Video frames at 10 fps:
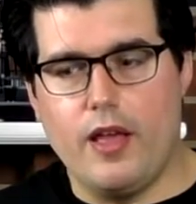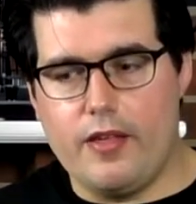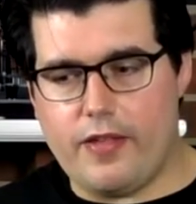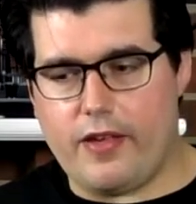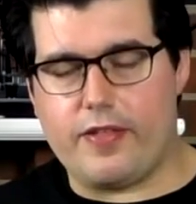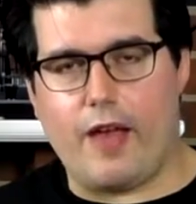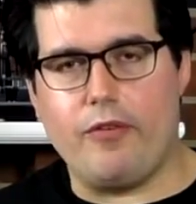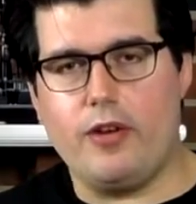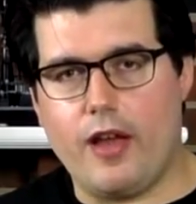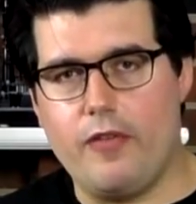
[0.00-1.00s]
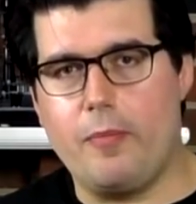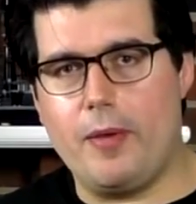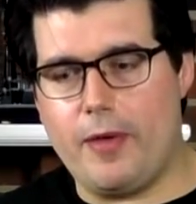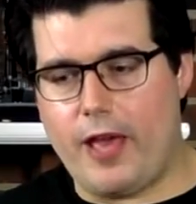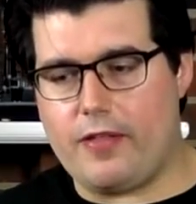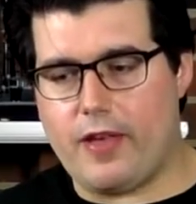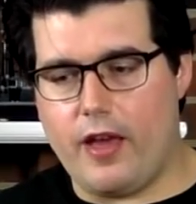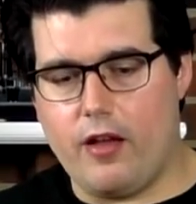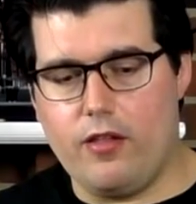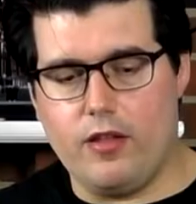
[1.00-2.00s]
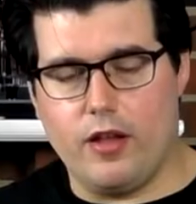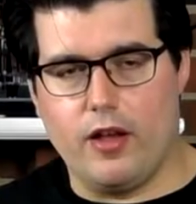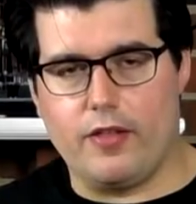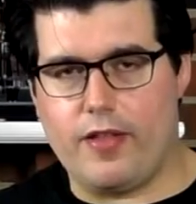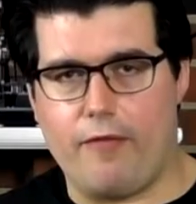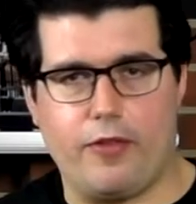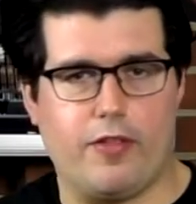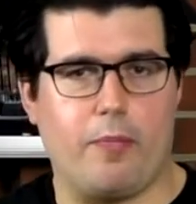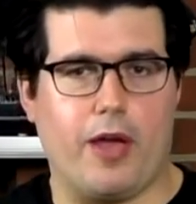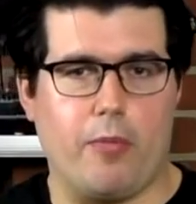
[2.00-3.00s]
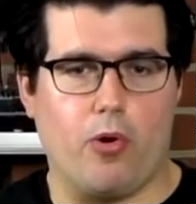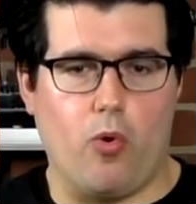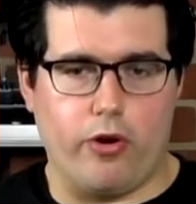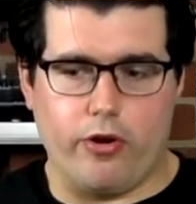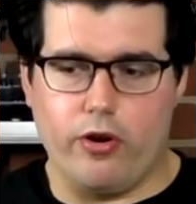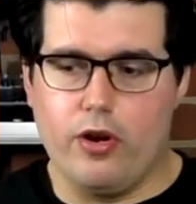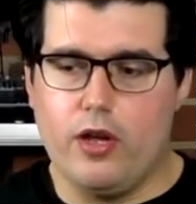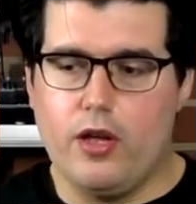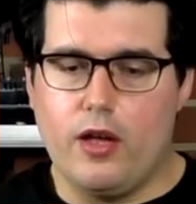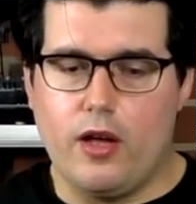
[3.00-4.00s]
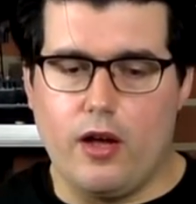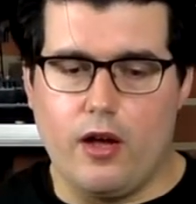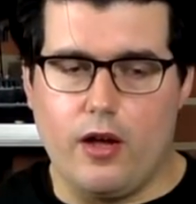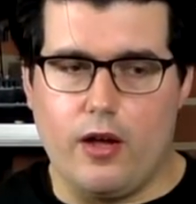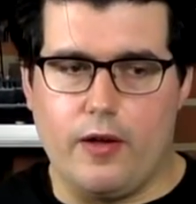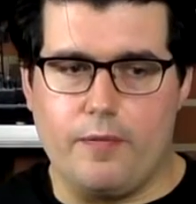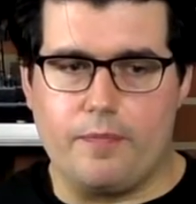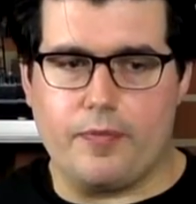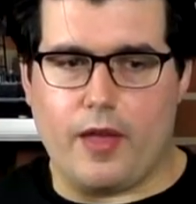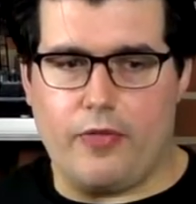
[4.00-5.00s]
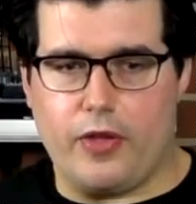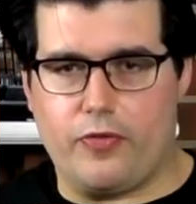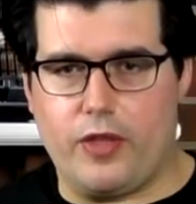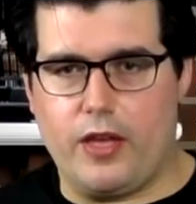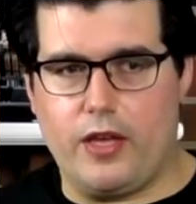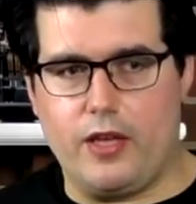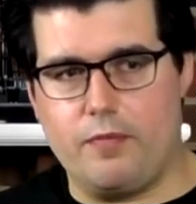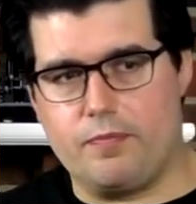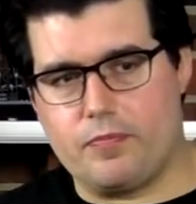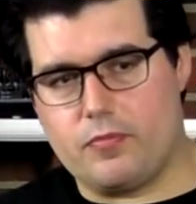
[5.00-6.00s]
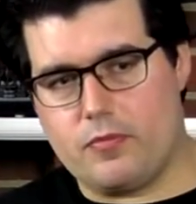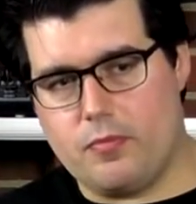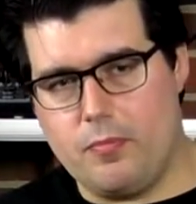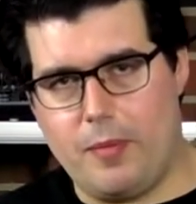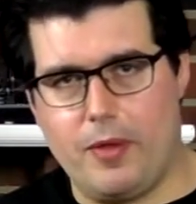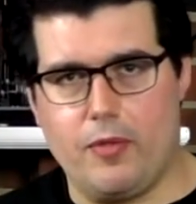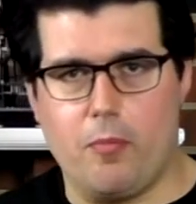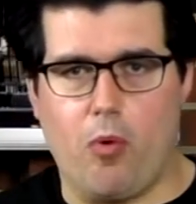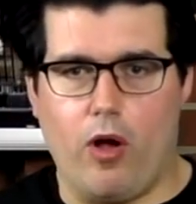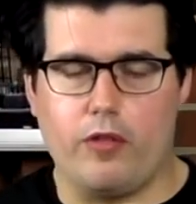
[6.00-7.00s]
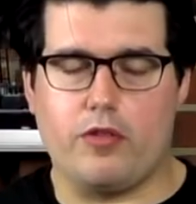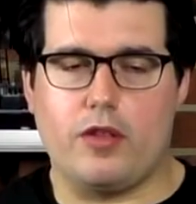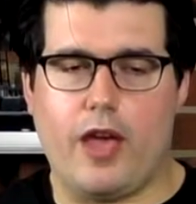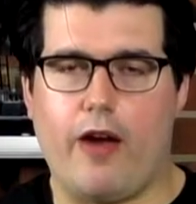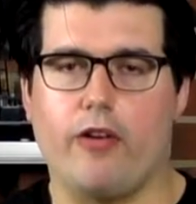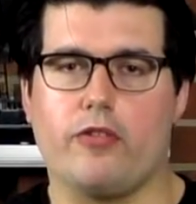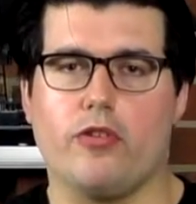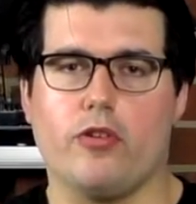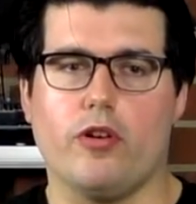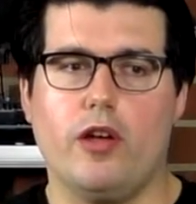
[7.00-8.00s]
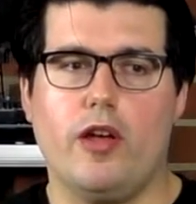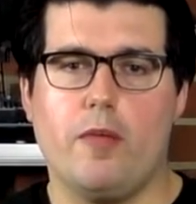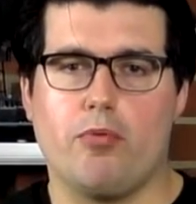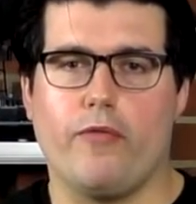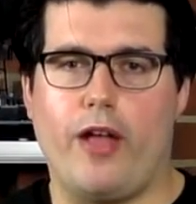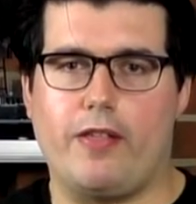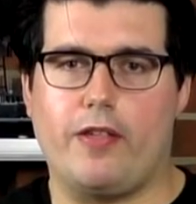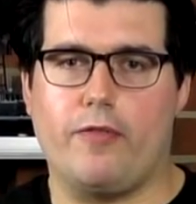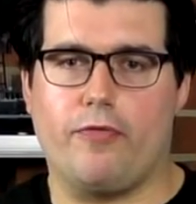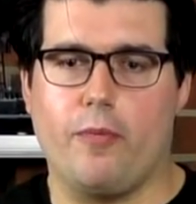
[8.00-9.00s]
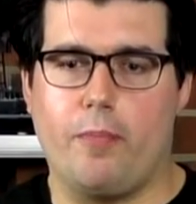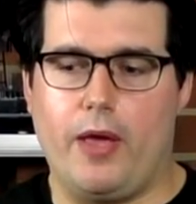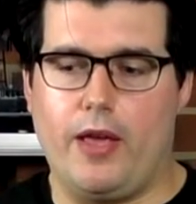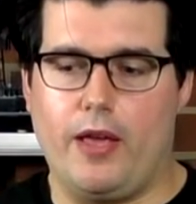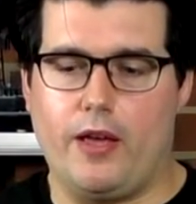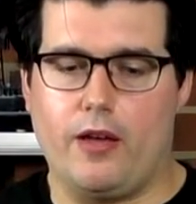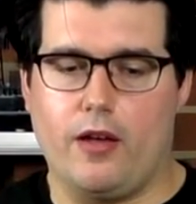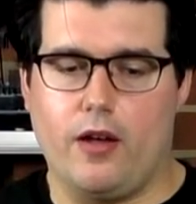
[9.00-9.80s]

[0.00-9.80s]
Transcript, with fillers: say a seven on the BBA scale. it's definitely something I would order. I think the maybe the malt character prevents it from being